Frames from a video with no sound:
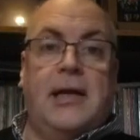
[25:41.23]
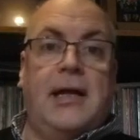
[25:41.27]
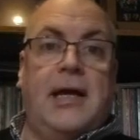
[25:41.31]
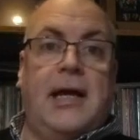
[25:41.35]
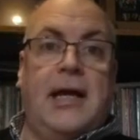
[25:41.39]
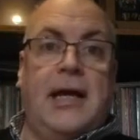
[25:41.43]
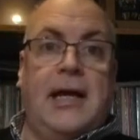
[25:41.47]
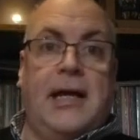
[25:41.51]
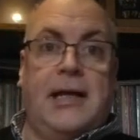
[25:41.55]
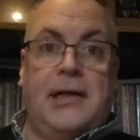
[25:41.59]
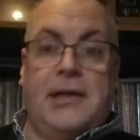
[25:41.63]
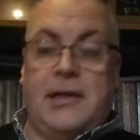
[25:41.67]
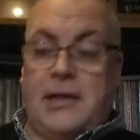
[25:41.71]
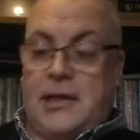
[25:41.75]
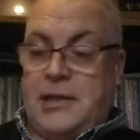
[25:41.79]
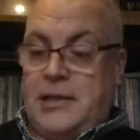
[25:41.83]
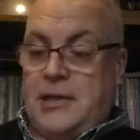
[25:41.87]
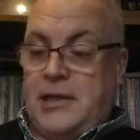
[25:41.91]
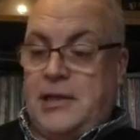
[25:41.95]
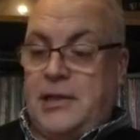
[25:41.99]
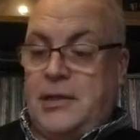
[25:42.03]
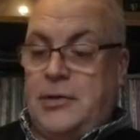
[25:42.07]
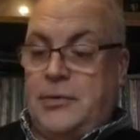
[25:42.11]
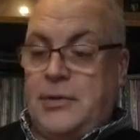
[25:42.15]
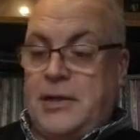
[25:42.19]
and the
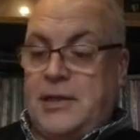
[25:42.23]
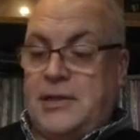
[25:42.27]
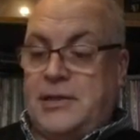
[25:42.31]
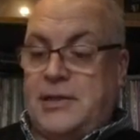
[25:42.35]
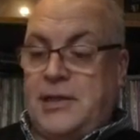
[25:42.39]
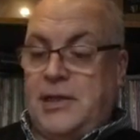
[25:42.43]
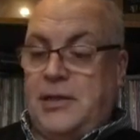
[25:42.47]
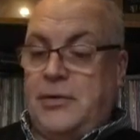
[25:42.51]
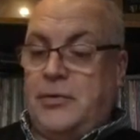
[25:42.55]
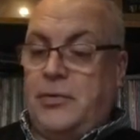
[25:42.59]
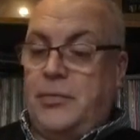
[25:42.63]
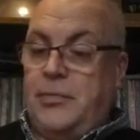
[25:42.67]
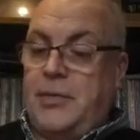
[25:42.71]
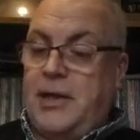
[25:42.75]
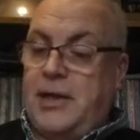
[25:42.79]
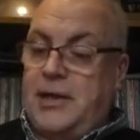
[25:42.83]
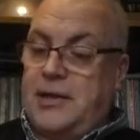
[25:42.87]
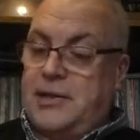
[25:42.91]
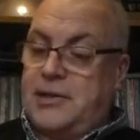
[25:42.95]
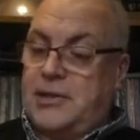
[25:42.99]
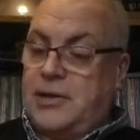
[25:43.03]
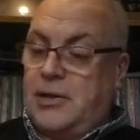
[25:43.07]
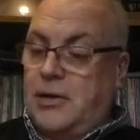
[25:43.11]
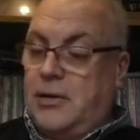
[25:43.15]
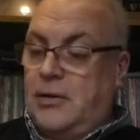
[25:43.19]
US single
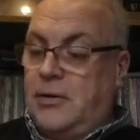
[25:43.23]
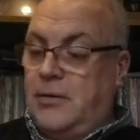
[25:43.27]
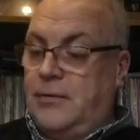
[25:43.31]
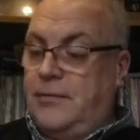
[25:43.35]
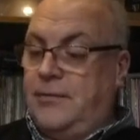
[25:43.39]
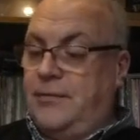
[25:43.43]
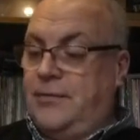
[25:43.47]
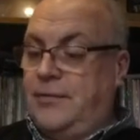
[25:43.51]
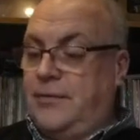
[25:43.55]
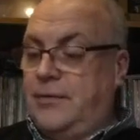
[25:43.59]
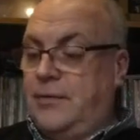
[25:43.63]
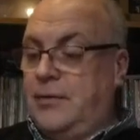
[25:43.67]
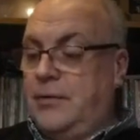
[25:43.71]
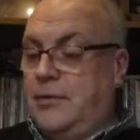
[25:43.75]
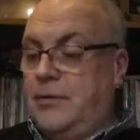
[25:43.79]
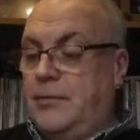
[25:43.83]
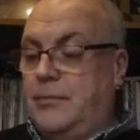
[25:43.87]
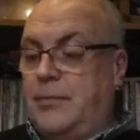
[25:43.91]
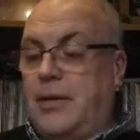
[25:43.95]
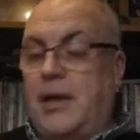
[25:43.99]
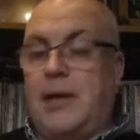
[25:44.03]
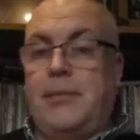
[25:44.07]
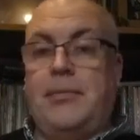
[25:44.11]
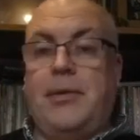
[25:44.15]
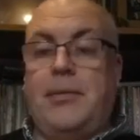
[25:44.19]
mix of
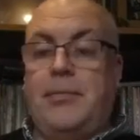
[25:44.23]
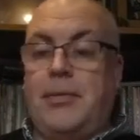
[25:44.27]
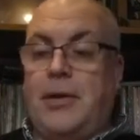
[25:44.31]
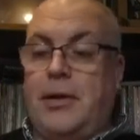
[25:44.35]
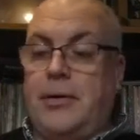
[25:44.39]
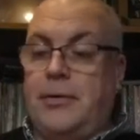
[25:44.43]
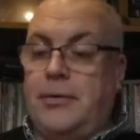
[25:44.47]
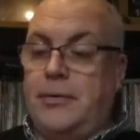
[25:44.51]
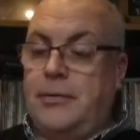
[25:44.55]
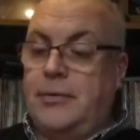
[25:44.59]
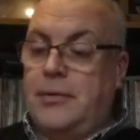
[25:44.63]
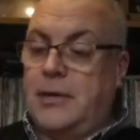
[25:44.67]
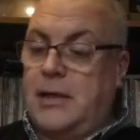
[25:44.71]
Baby Blue,